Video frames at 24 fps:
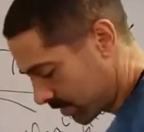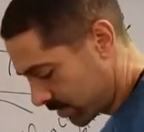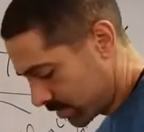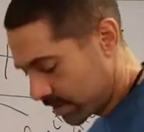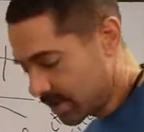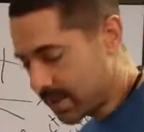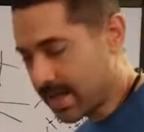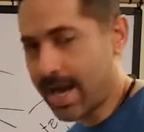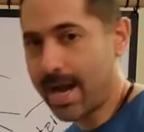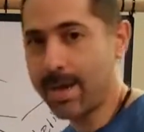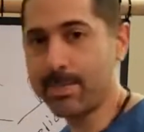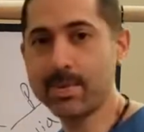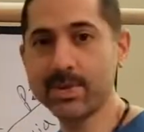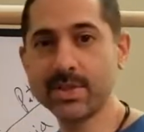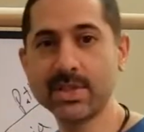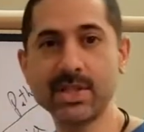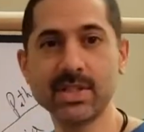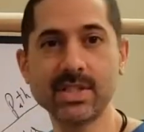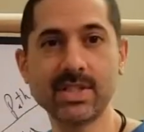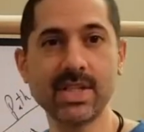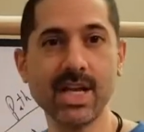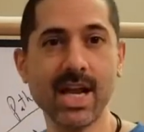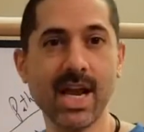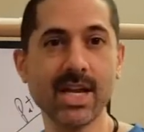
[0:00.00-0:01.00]
the
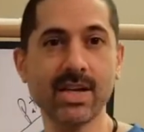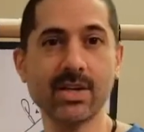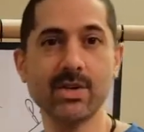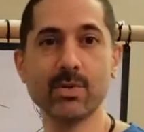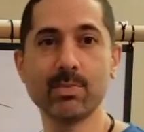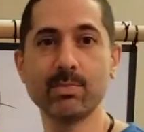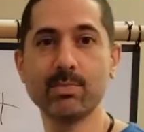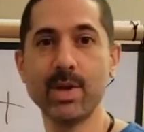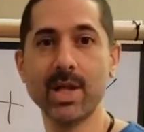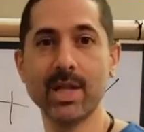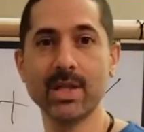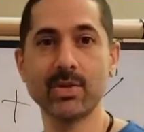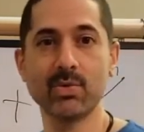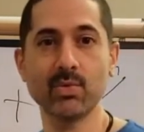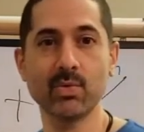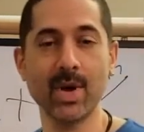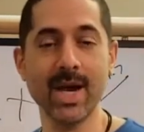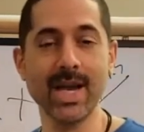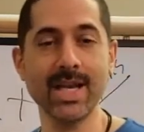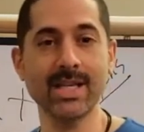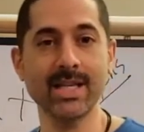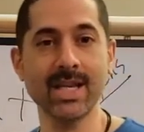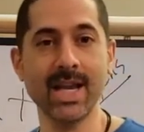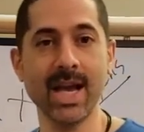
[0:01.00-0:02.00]
opposite side of your belly
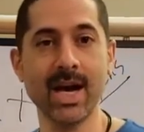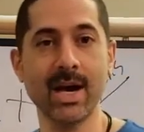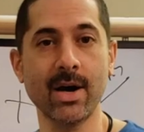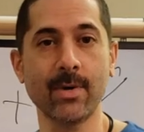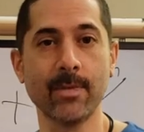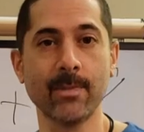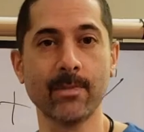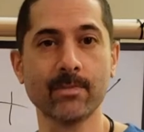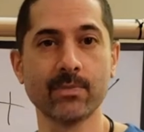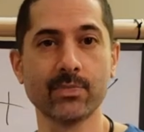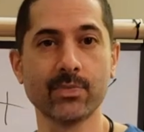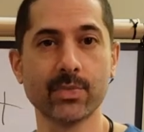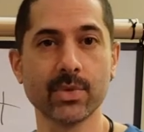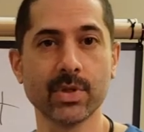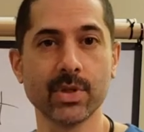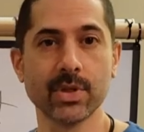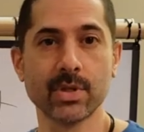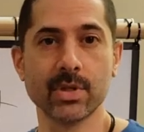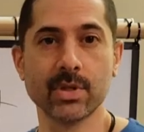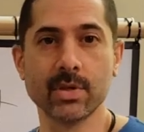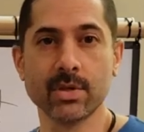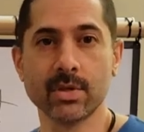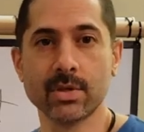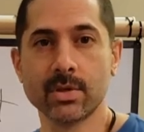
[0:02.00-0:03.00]
right now.
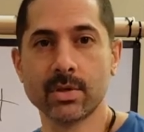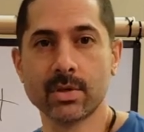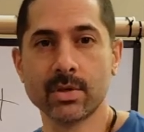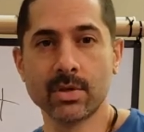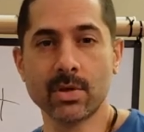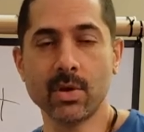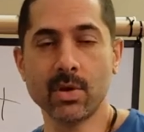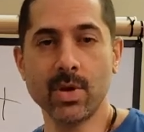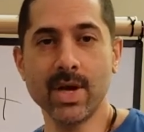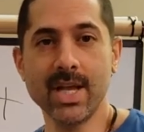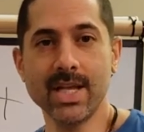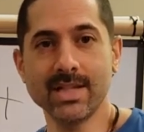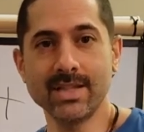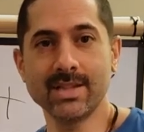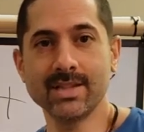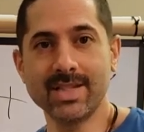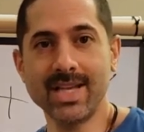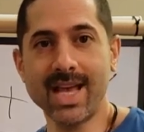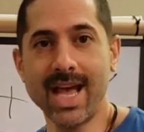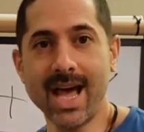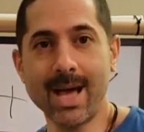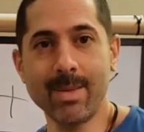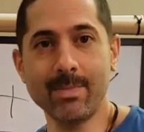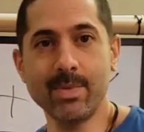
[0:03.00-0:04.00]
Go ahead and
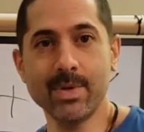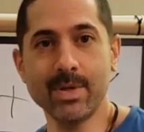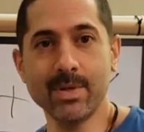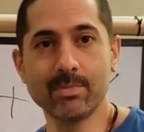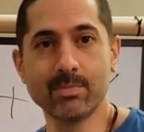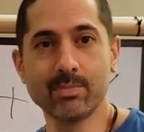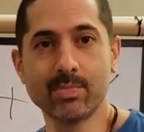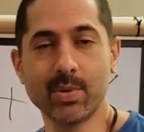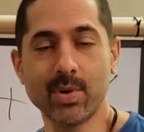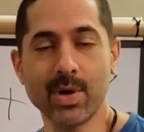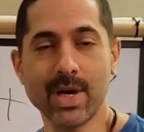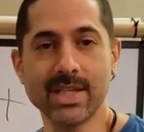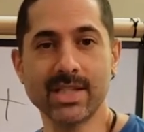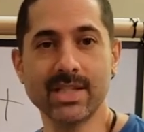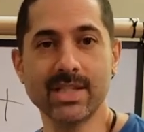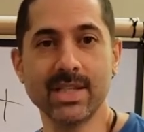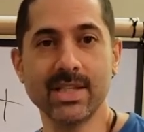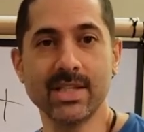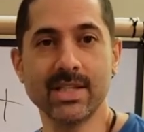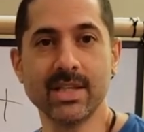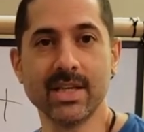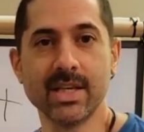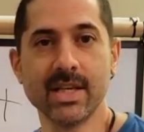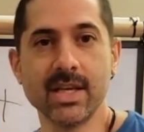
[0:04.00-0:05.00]
tap it, press
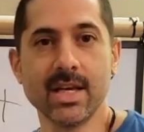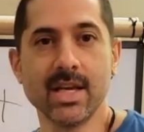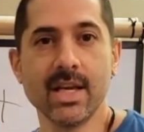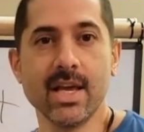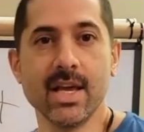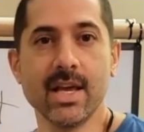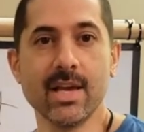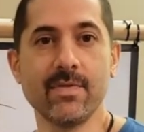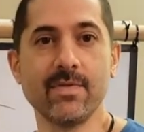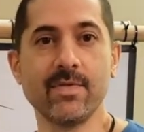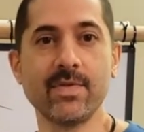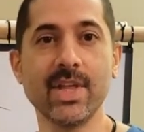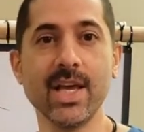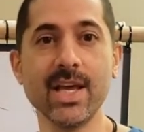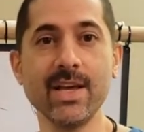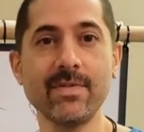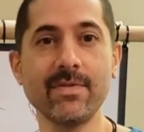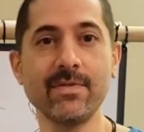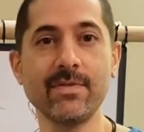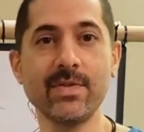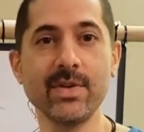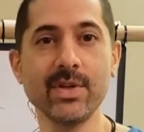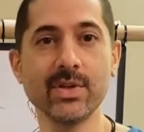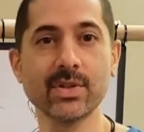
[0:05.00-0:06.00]
it. If they
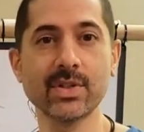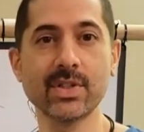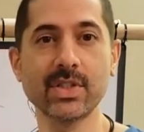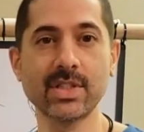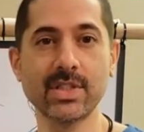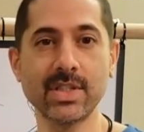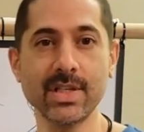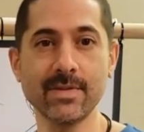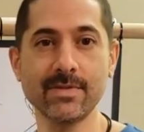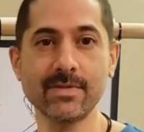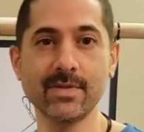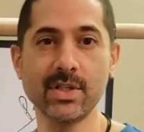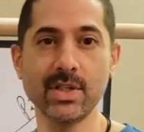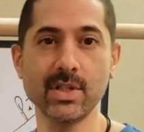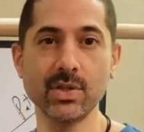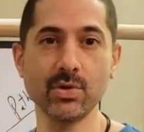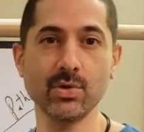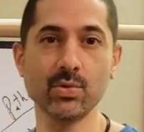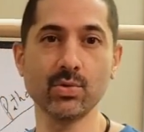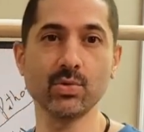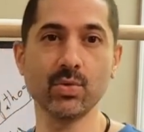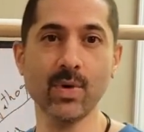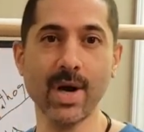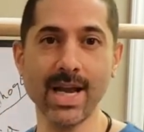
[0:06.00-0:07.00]
feel stiff to
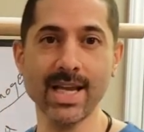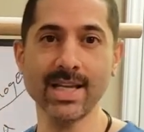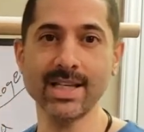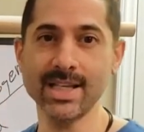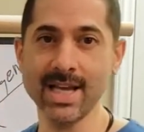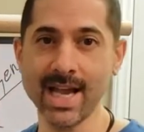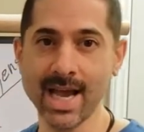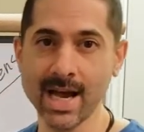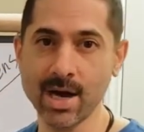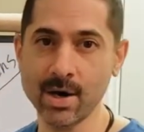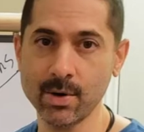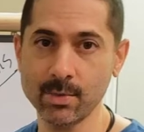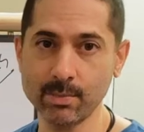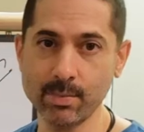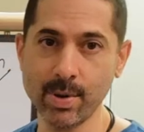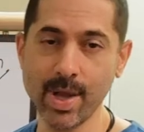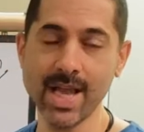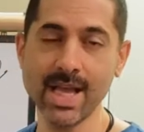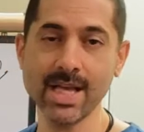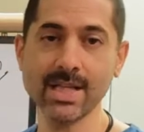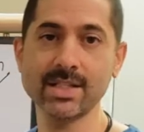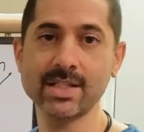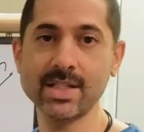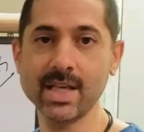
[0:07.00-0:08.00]
you right now,
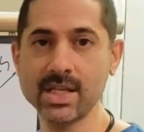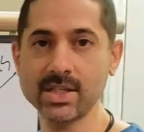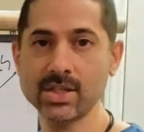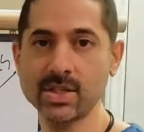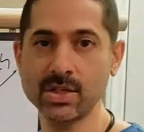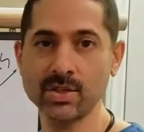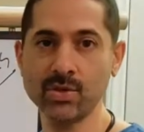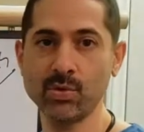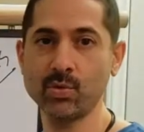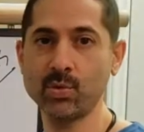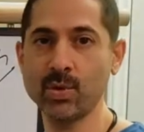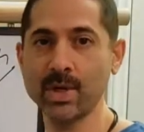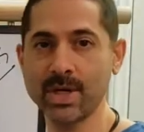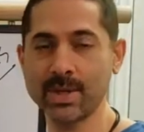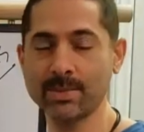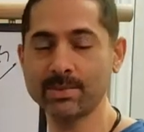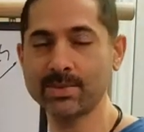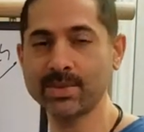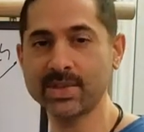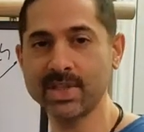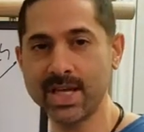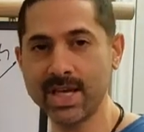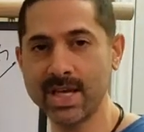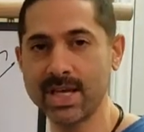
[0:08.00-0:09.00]
pay attention to what I'm
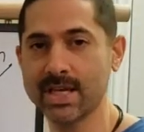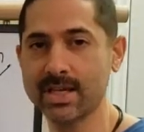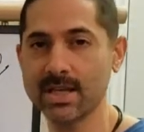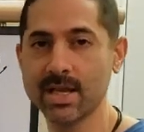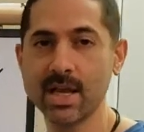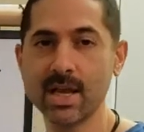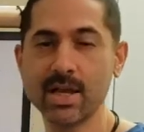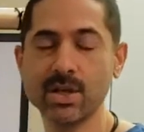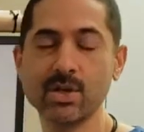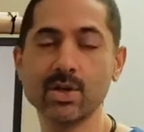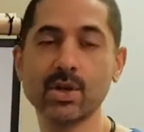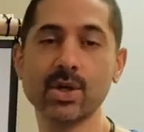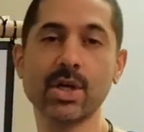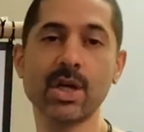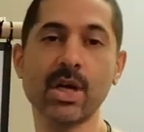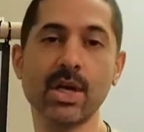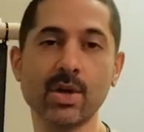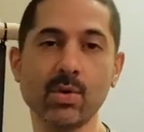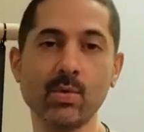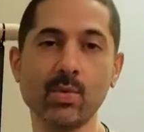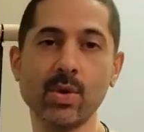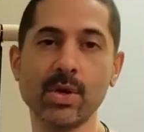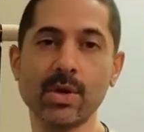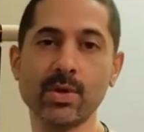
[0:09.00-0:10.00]
saying. You're going
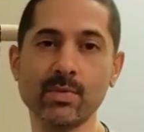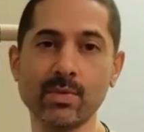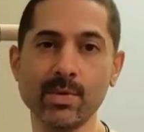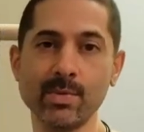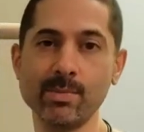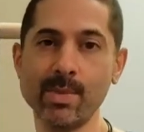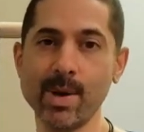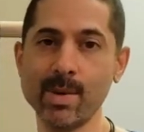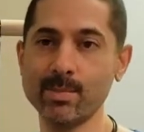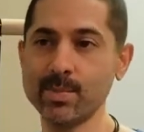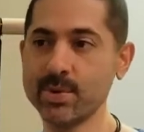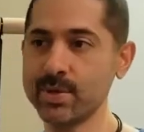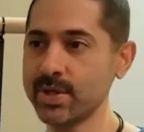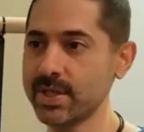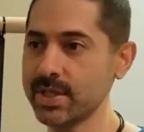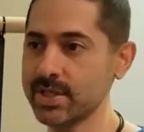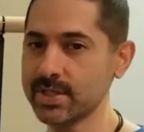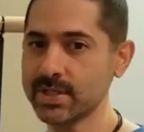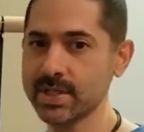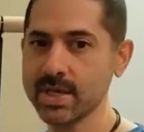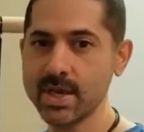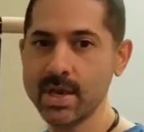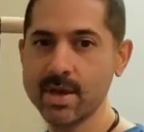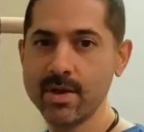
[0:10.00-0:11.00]
to want to remember
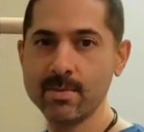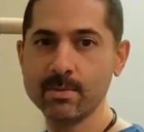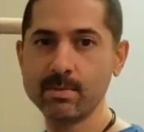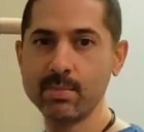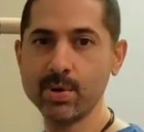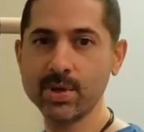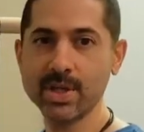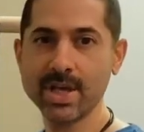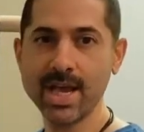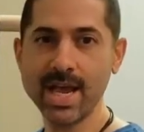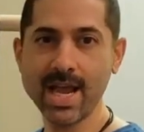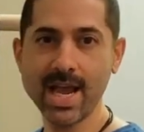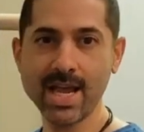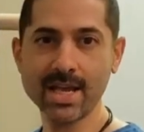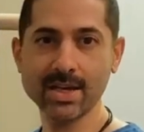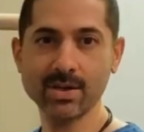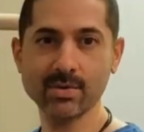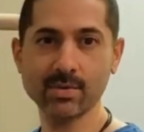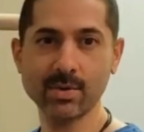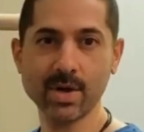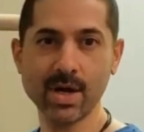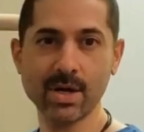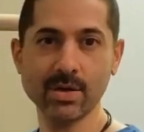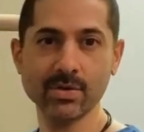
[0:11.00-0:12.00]
this. Put a hand
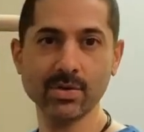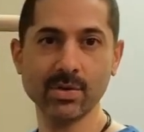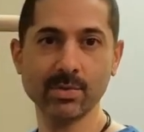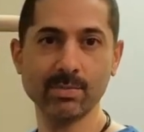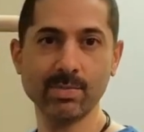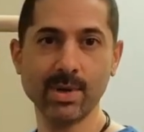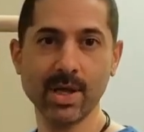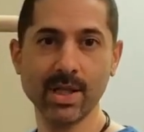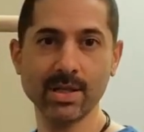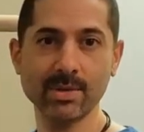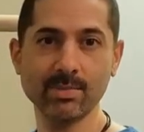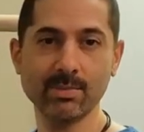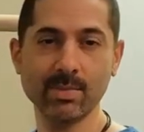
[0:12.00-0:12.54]
around your belly